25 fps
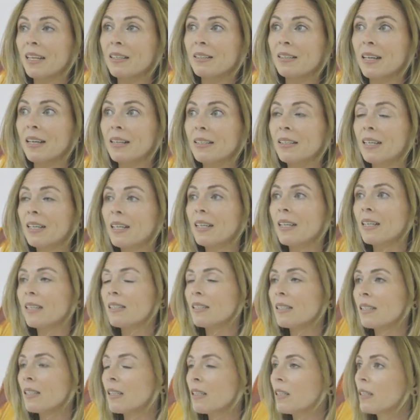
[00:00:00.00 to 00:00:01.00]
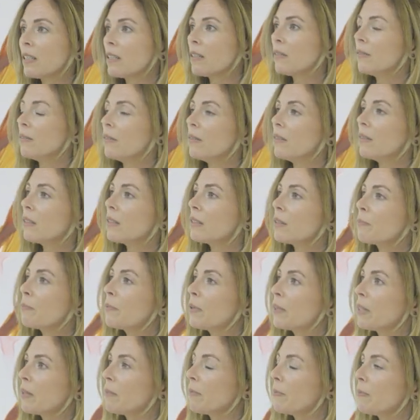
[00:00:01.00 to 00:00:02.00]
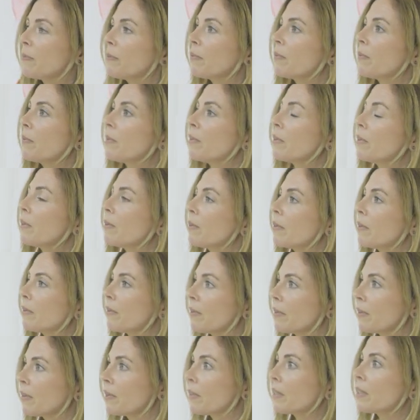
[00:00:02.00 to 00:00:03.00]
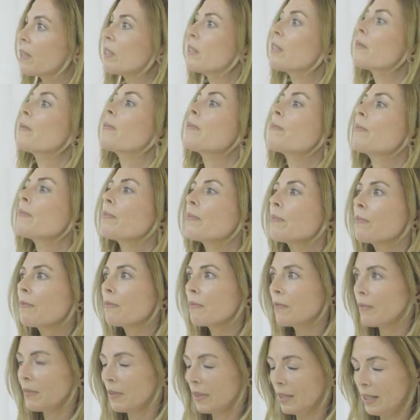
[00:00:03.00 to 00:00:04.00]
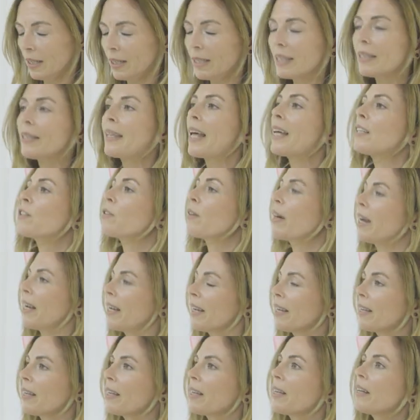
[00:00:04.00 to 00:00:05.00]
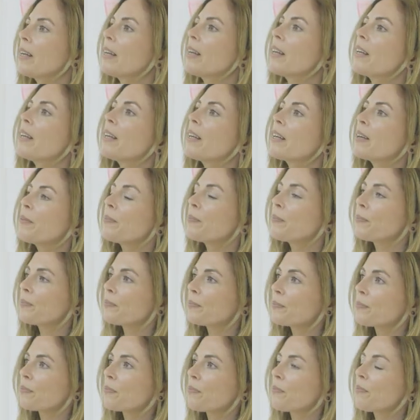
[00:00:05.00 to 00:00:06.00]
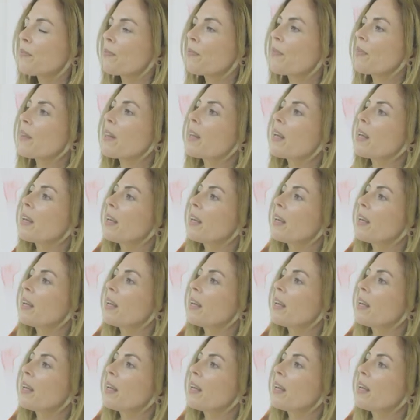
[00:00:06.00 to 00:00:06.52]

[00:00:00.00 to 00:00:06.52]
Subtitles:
So the way you sold enough work to fund this to then be shown off by the